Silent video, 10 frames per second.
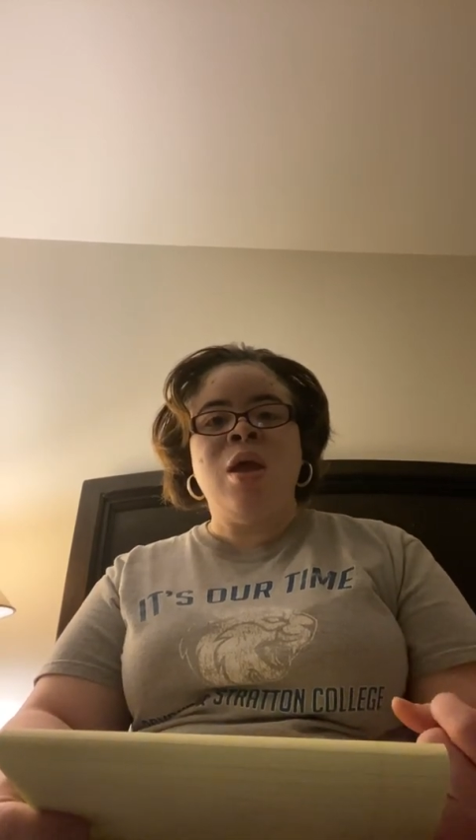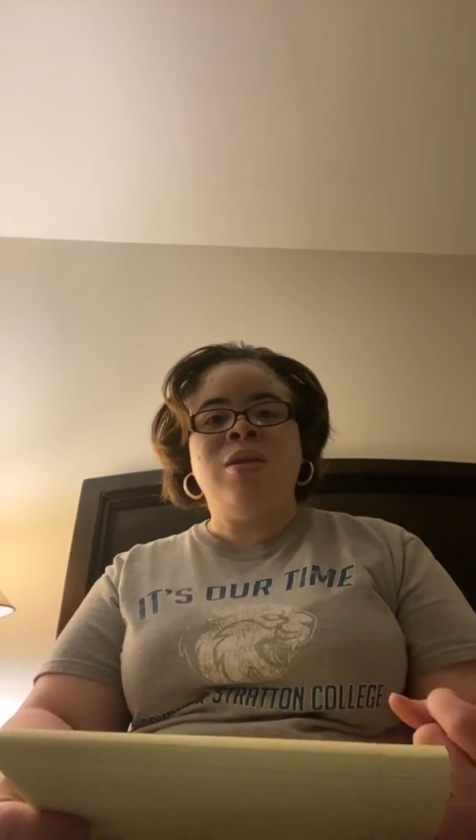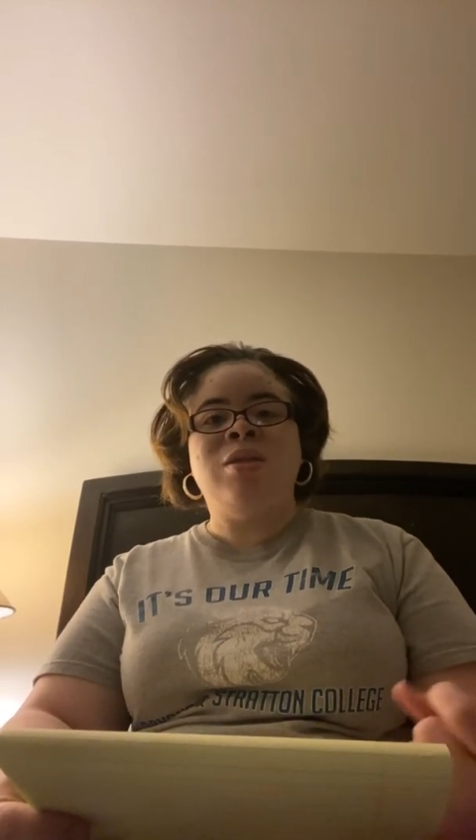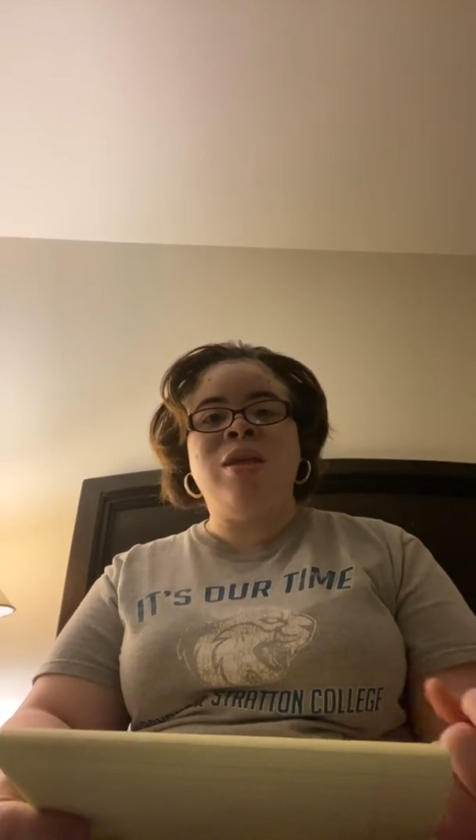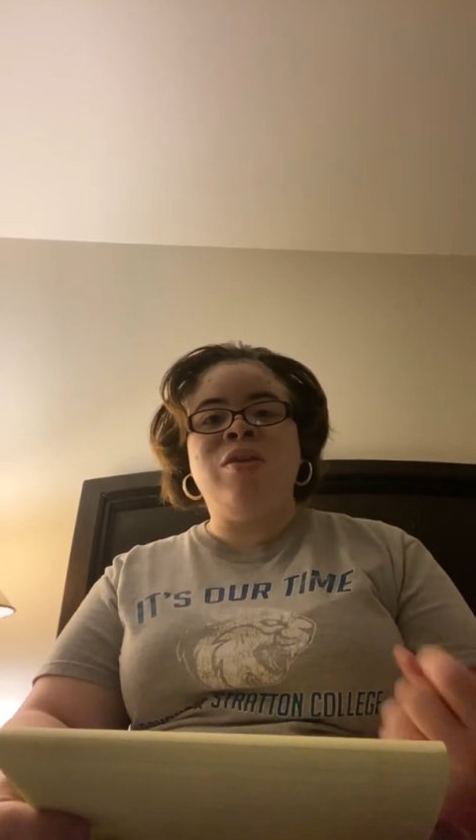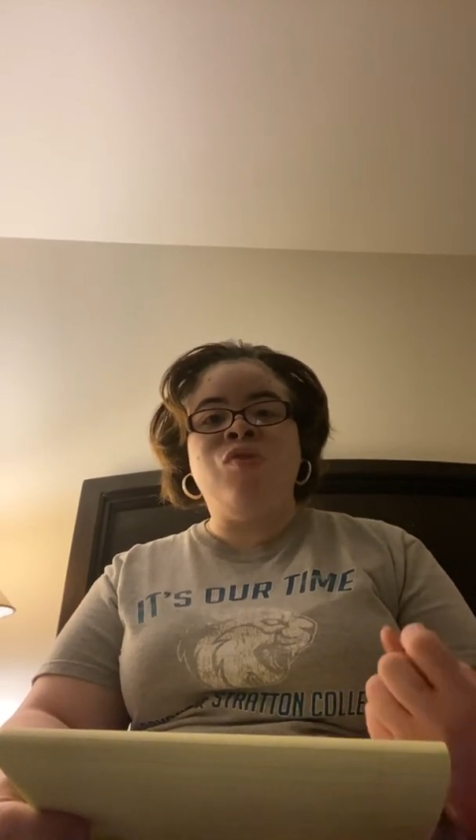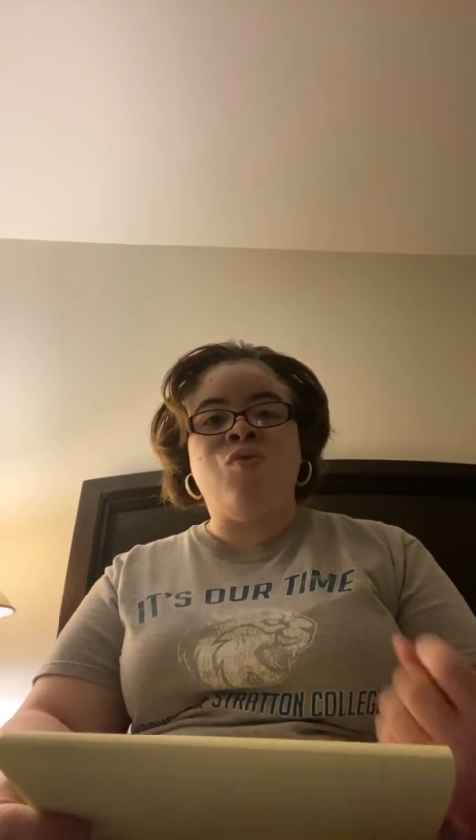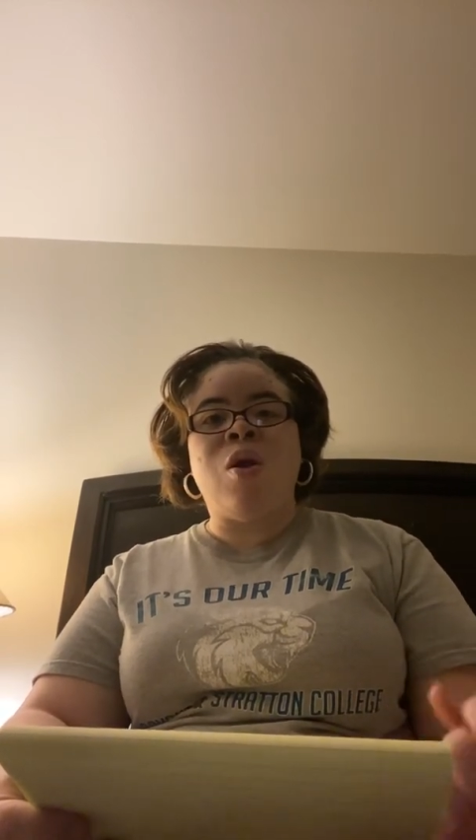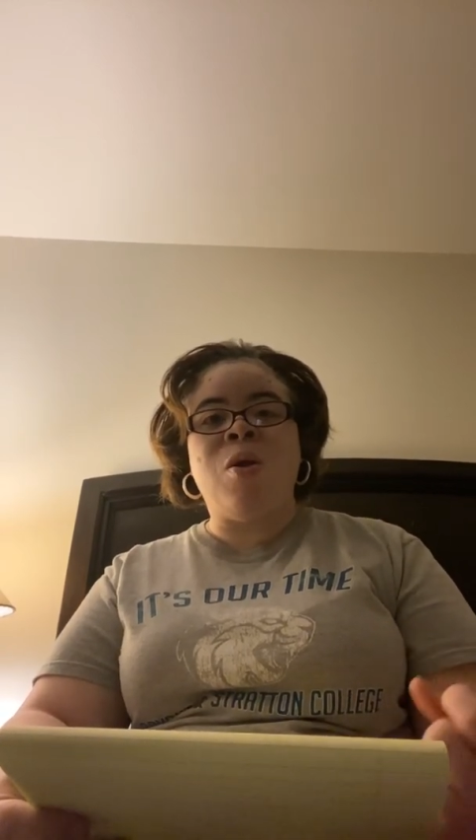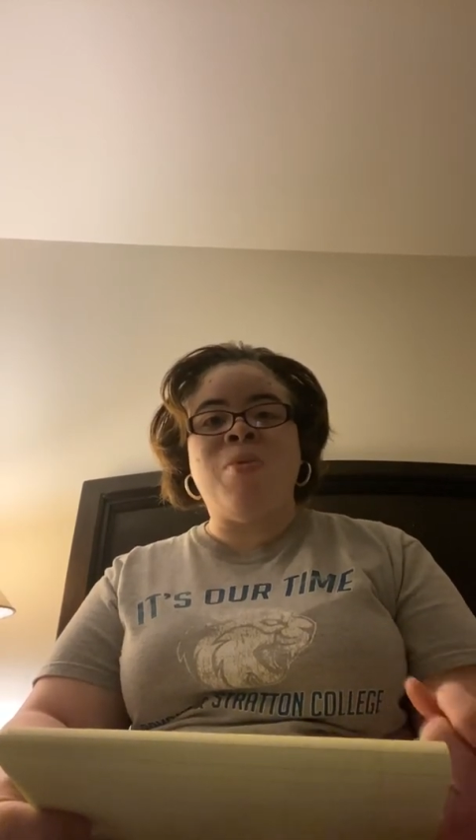
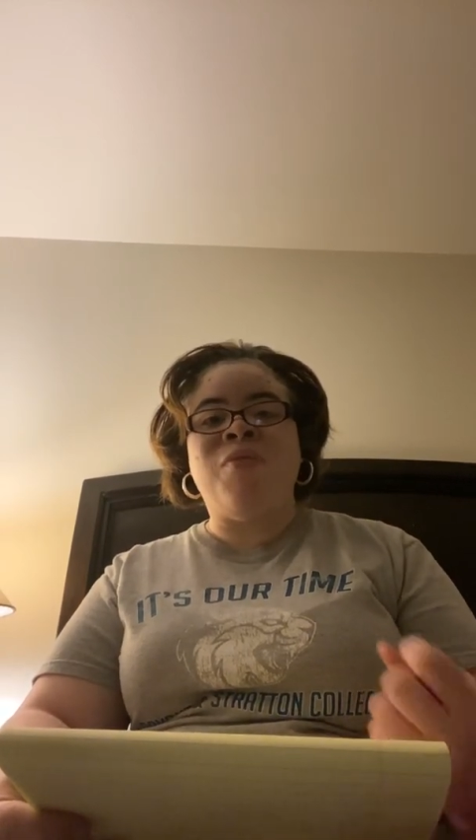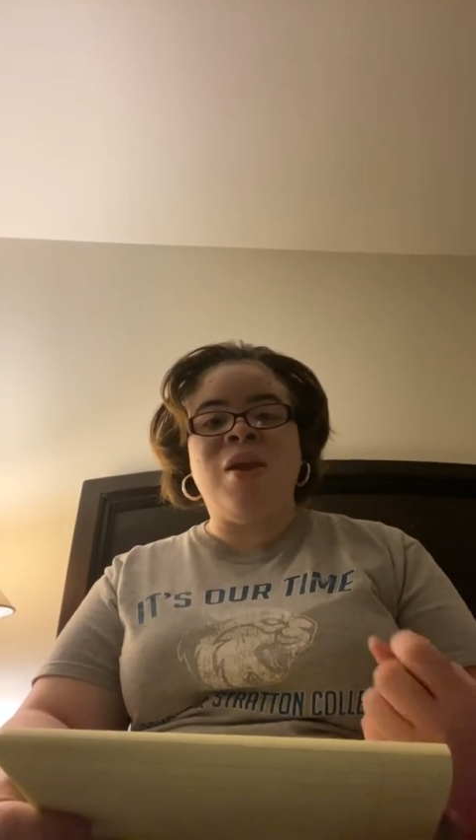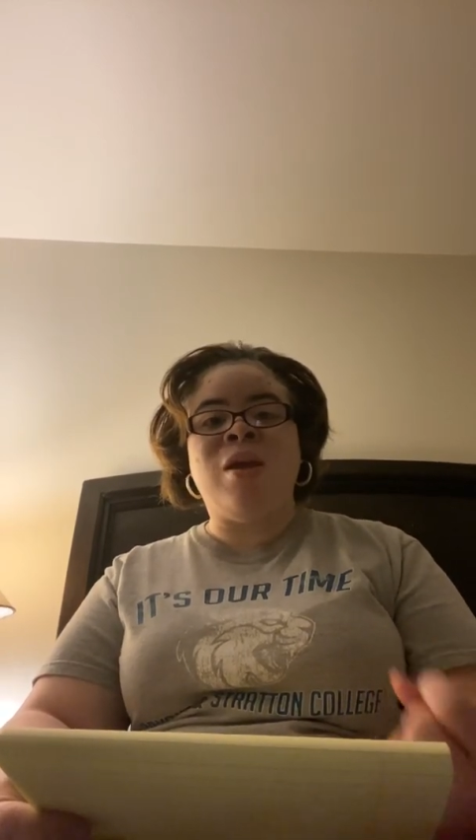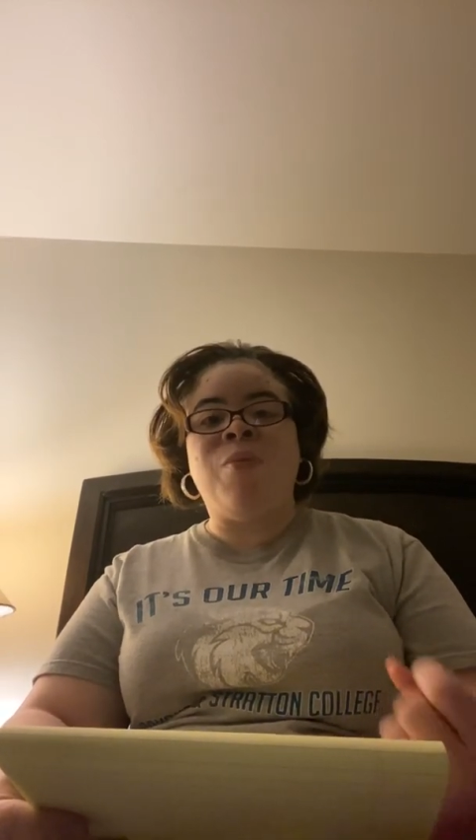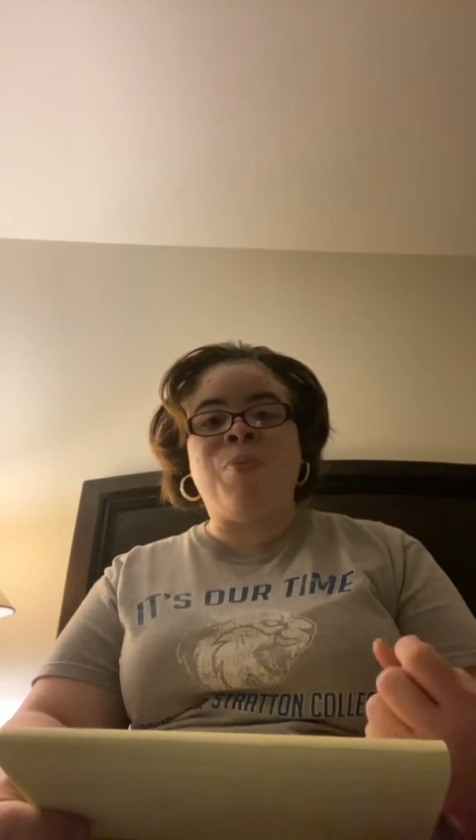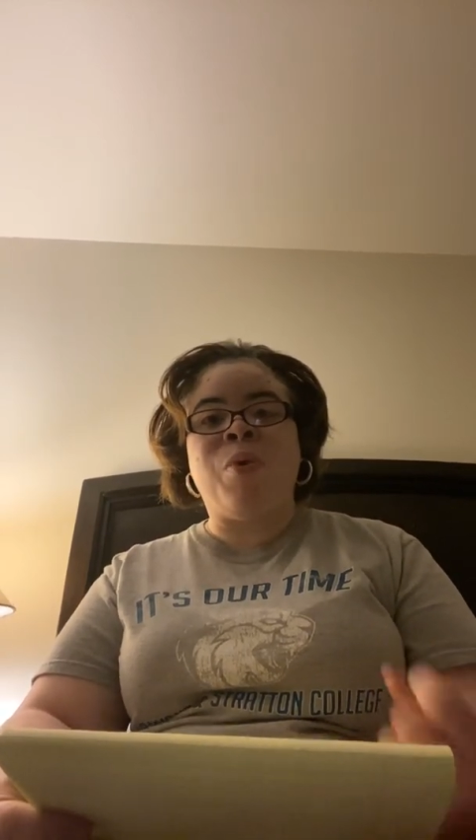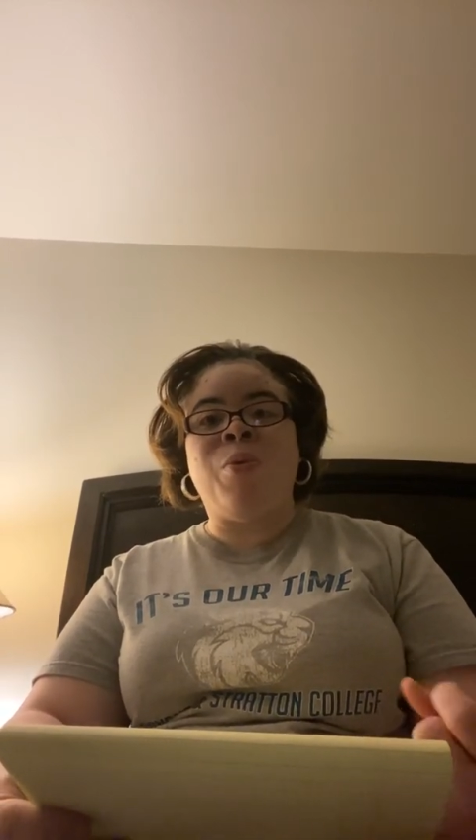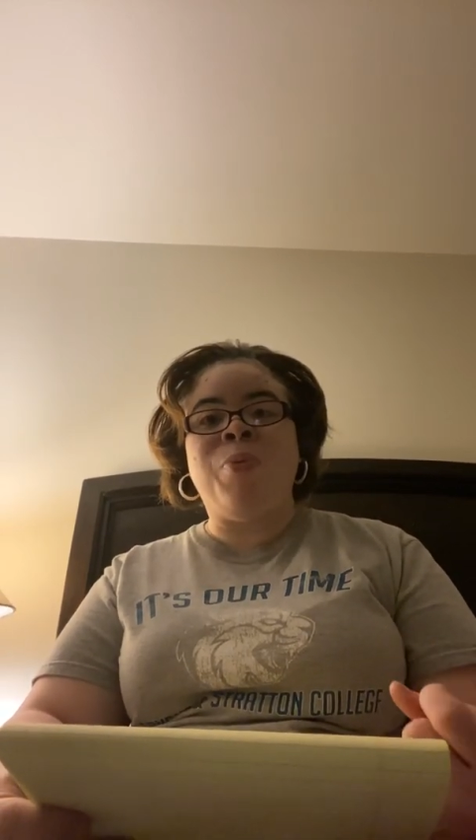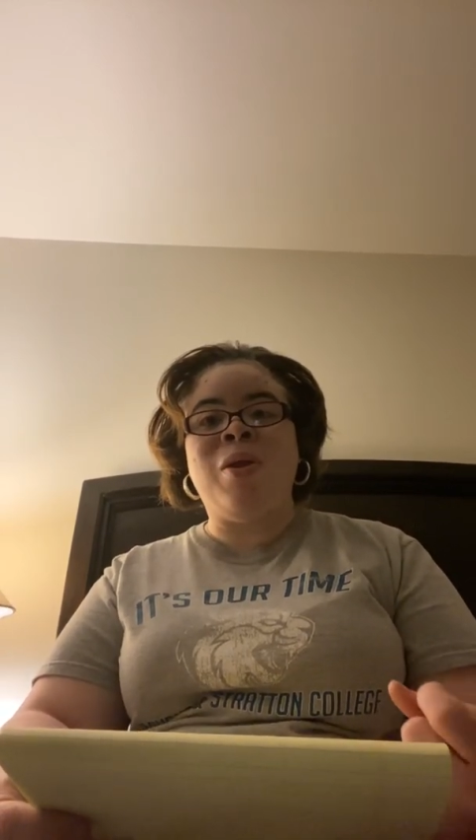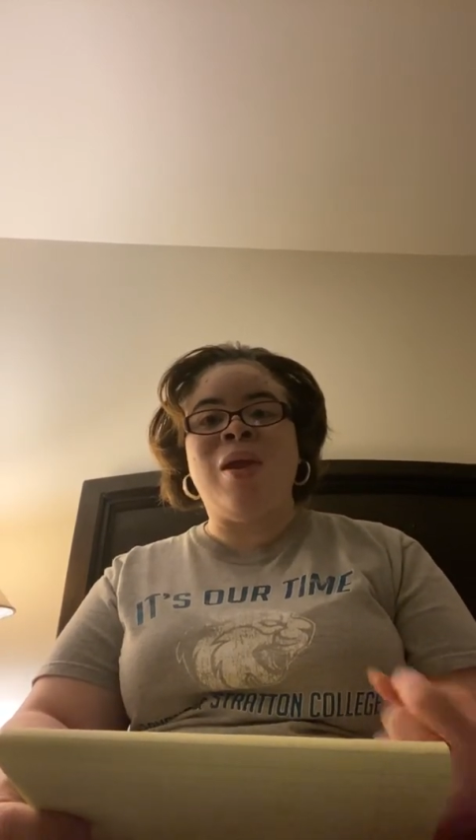syndrome of
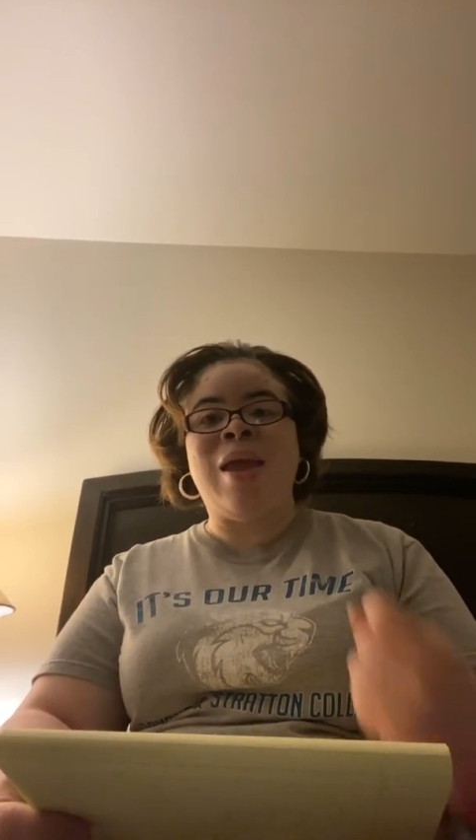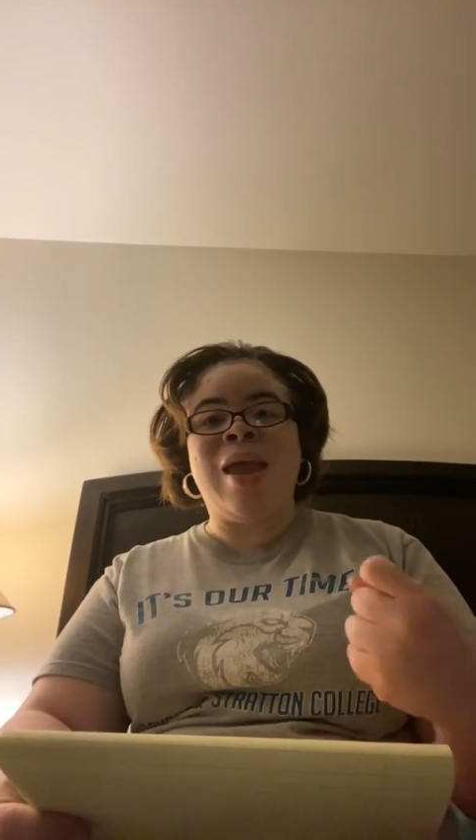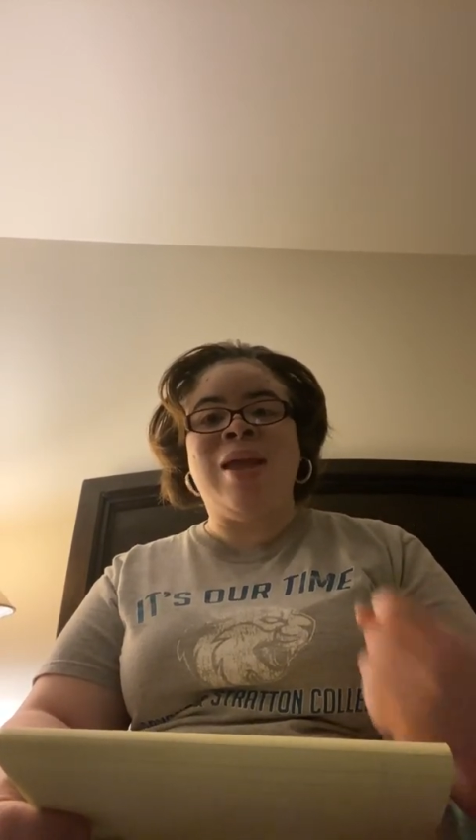inappropriate